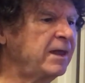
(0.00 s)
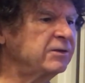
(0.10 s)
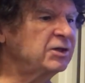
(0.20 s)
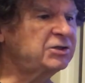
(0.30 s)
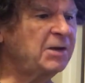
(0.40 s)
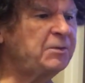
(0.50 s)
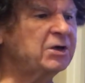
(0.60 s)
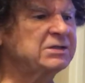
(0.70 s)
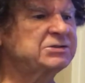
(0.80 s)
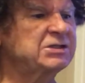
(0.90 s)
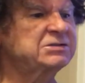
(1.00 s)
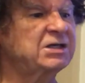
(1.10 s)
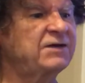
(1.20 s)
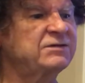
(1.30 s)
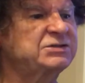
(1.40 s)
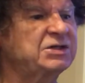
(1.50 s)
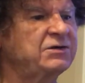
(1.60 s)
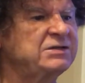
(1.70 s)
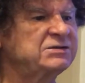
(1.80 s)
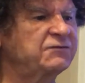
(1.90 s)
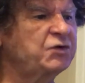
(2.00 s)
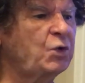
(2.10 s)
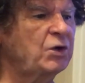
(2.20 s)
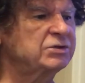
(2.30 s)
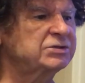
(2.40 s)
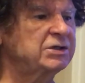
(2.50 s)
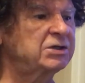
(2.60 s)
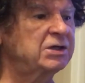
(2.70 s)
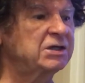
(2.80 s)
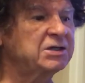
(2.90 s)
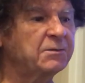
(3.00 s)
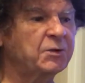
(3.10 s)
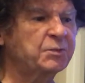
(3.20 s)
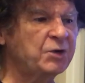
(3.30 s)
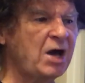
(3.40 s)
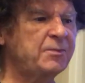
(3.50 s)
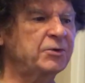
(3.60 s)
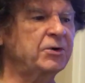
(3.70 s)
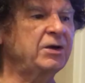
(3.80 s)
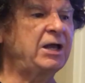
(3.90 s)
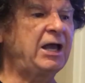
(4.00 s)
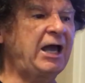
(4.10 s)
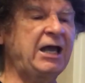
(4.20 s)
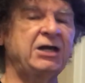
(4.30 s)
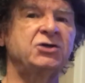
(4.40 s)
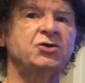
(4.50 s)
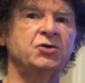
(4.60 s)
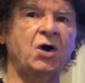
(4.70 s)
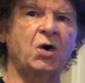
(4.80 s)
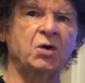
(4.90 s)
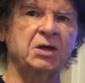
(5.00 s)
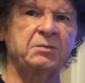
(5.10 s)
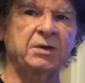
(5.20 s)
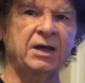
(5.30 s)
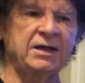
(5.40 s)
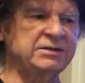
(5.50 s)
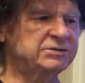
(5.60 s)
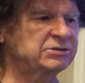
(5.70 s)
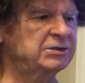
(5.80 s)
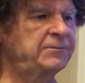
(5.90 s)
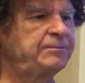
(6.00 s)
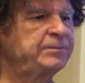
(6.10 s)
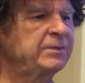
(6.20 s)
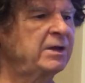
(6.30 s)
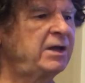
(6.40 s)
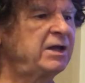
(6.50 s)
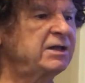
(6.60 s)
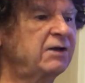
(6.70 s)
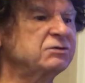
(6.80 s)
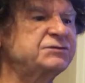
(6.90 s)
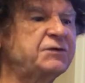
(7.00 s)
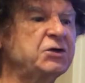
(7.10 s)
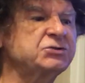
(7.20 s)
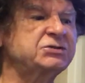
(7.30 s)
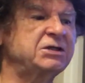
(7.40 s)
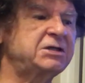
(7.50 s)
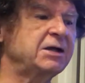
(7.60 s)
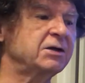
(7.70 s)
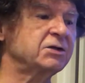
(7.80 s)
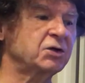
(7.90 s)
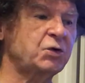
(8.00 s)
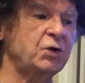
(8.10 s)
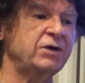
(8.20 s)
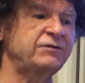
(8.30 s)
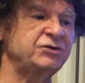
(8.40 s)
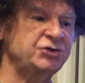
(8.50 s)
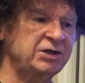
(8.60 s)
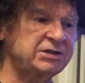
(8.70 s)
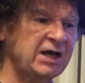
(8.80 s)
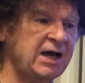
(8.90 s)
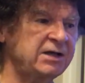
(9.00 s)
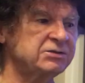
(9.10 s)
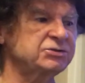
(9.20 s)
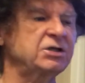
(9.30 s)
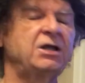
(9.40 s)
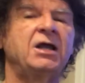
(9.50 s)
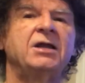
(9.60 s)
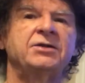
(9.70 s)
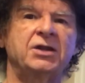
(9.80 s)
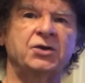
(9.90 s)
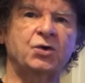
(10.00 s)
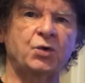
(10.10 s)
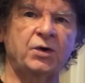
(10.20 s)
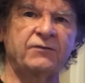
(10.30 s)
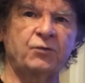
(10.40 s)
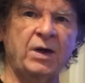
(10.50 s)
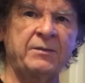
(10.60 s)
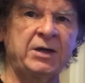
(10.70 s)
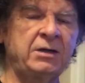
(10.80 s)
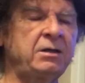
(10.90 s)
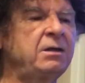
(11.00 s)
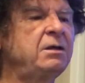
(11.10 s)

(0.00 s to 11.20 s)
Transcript: The temple consisted of a series of courts into the temple proper and into the holy place. There was first the court of the Gentiles, then the court of women,